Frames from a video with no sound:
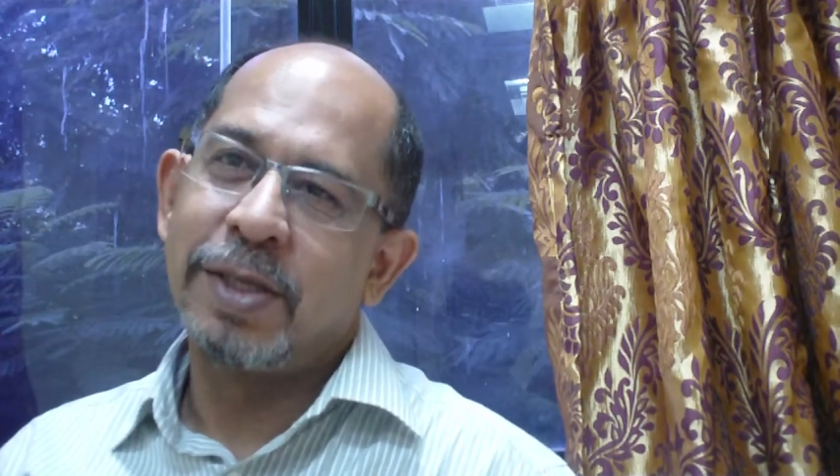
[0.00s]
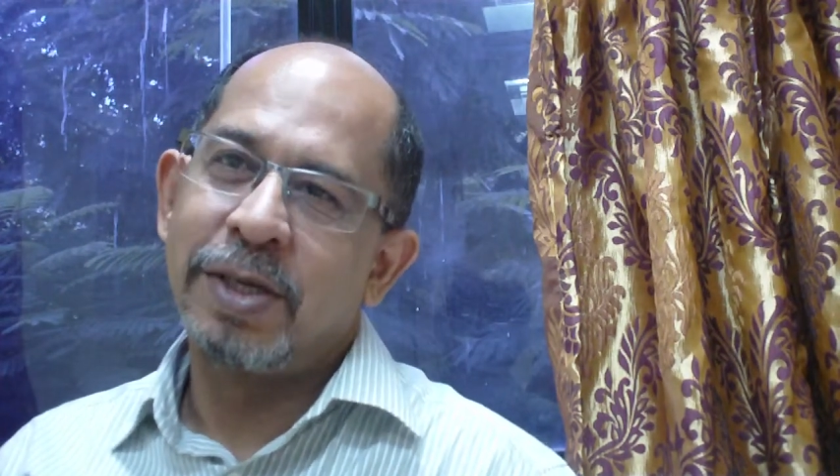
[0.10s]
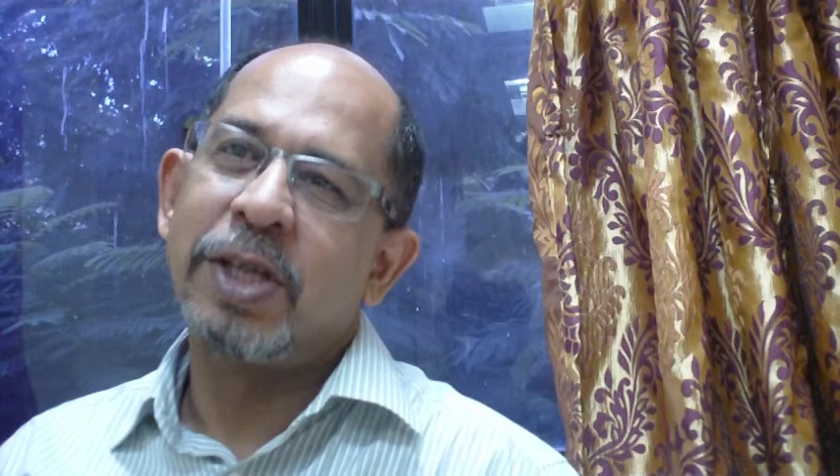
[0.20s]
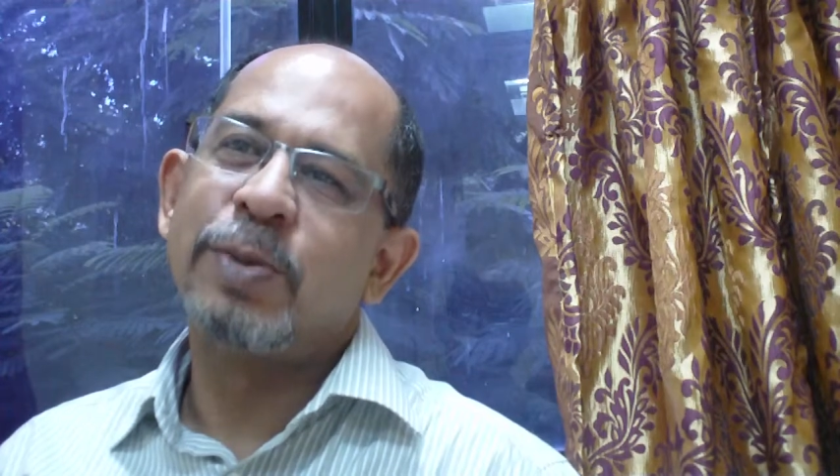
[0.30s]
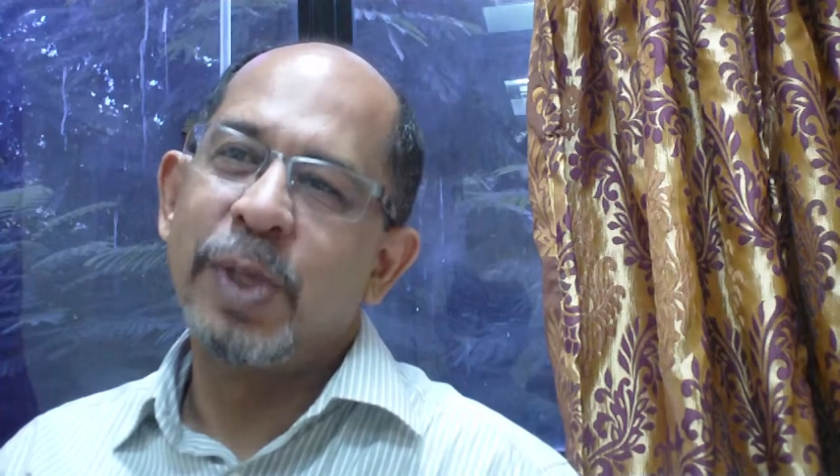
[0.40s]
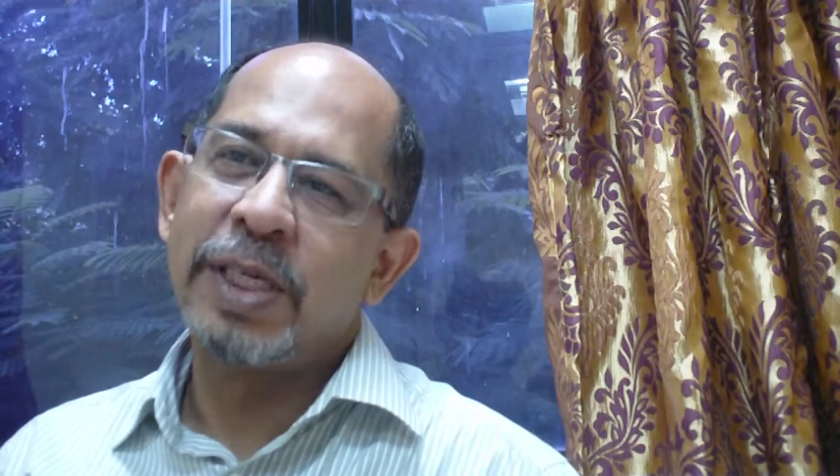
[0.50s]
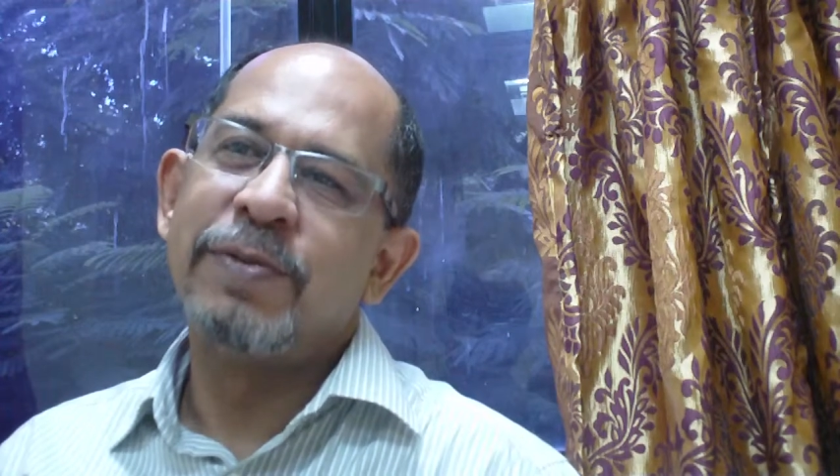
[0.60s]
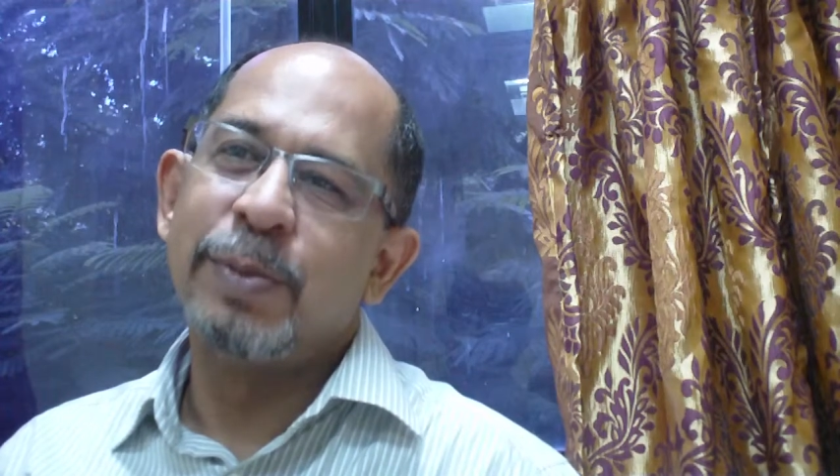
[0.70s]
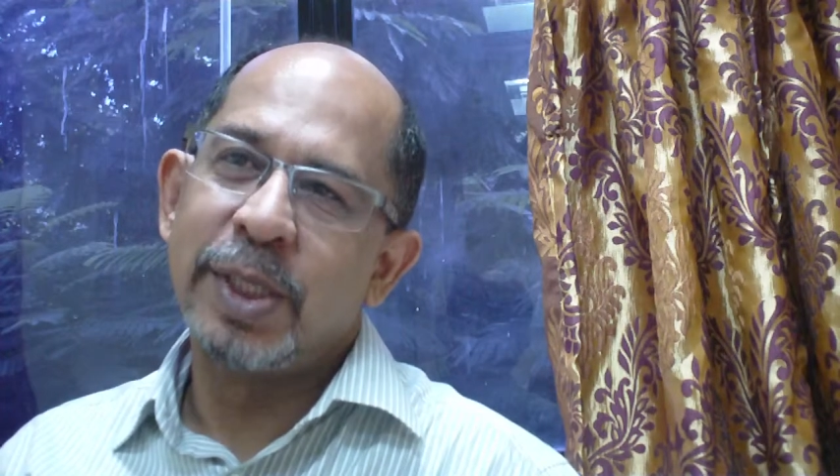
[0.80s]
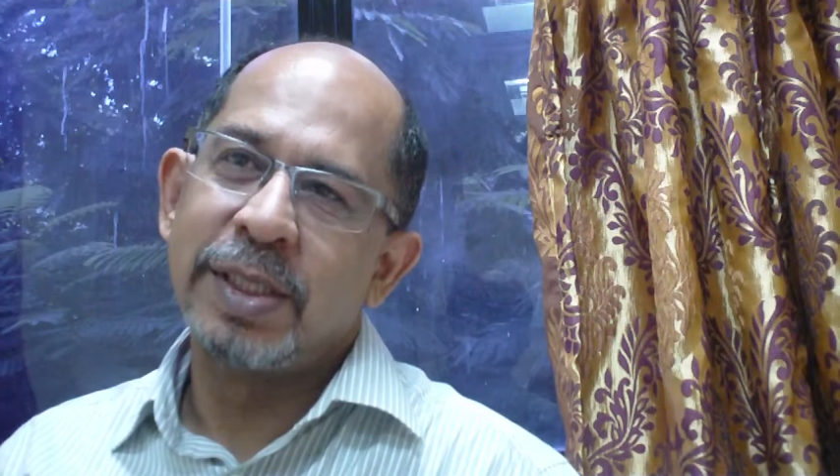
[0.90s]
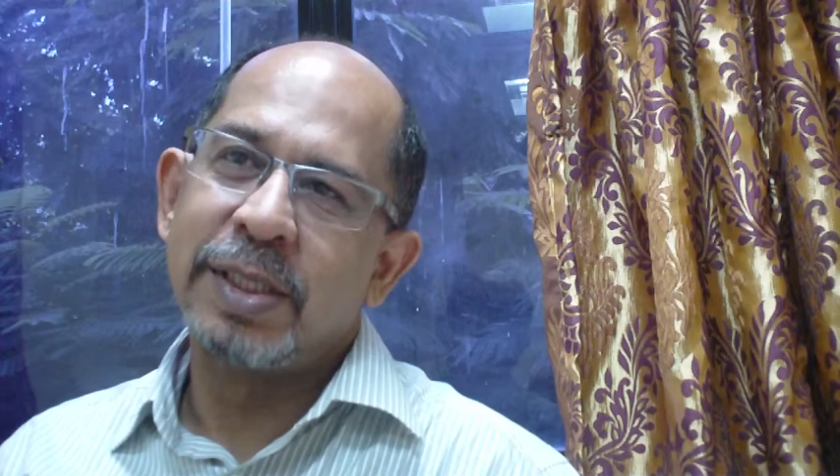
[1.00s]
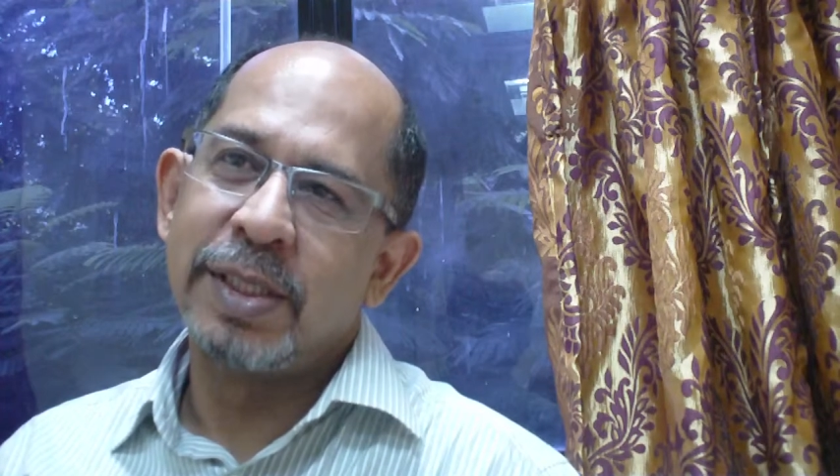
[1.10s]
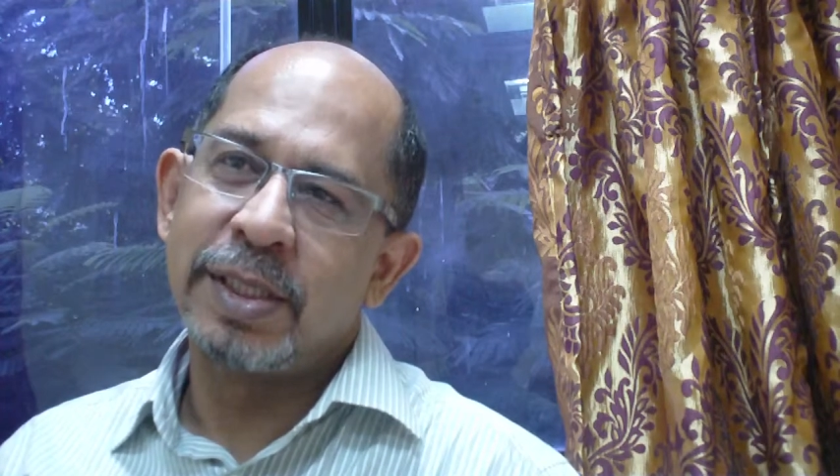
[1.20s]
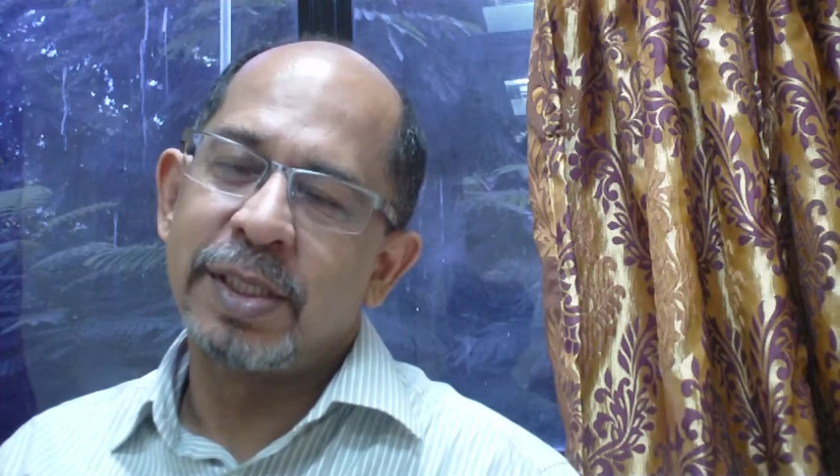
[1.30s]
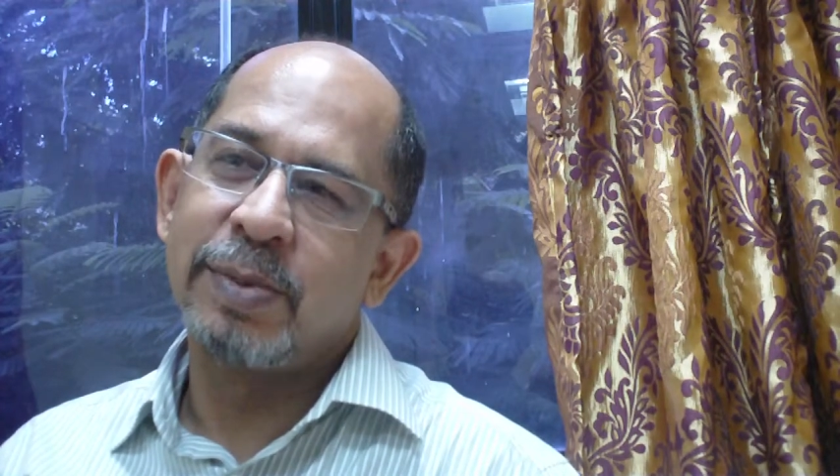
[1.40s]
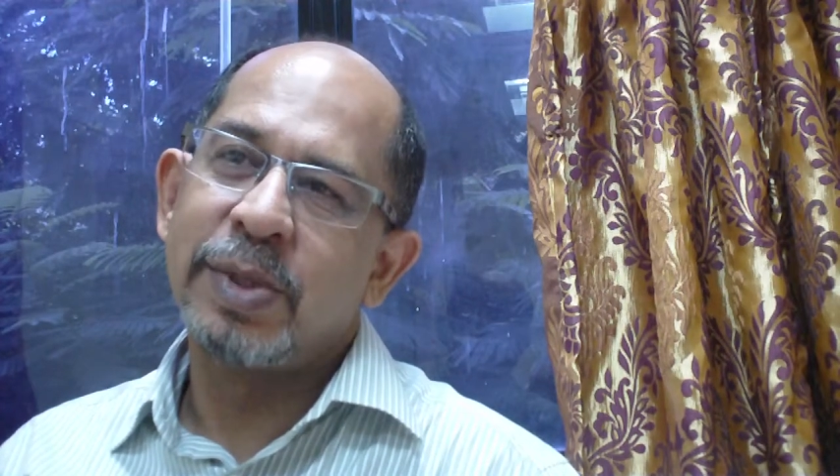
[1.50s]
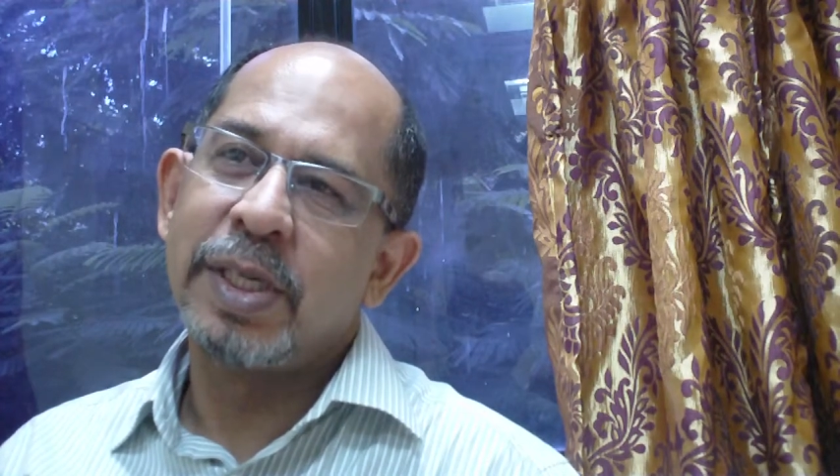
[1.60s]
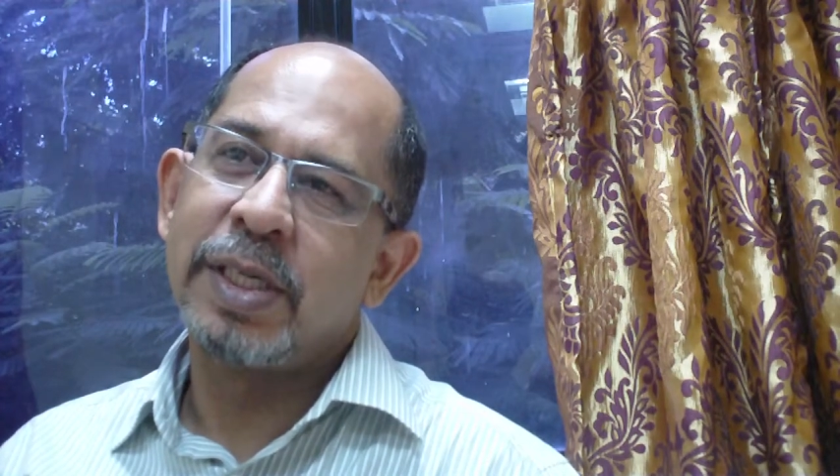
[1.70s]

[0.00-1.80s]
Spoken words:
or hospital information systems,